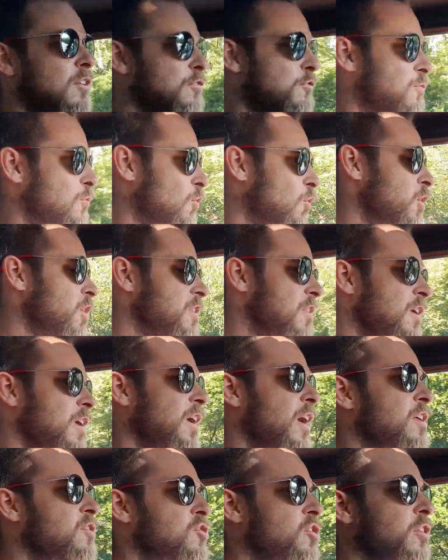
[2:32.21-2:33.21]
for the
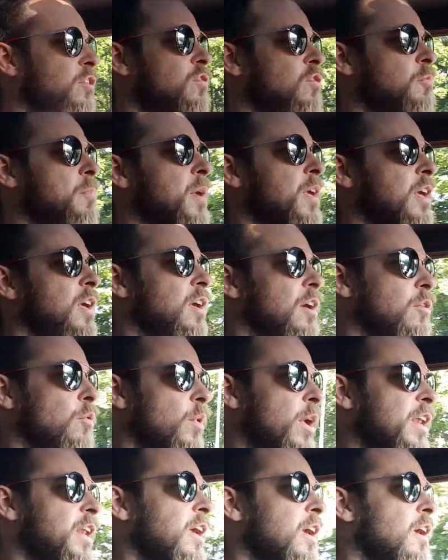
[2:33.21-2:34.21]
engine to be
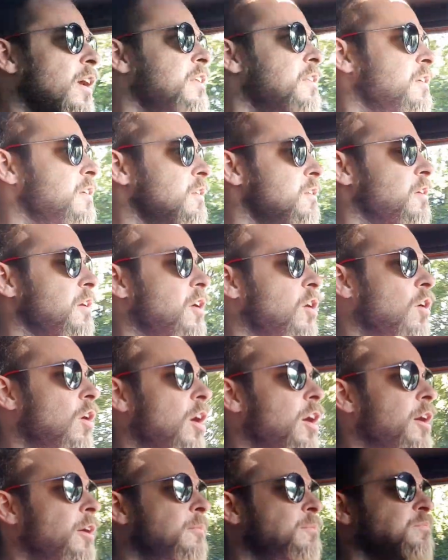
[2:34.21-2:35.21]
ready and in the
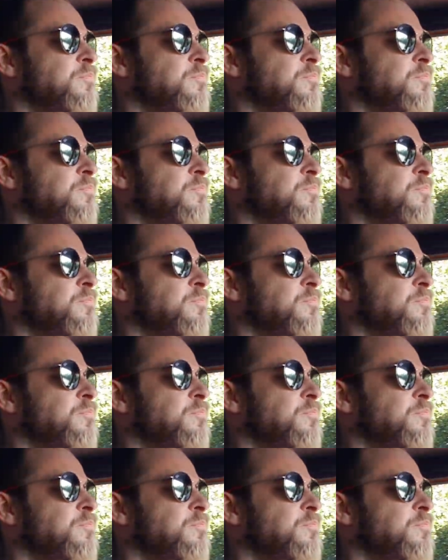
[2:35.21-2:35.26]
car.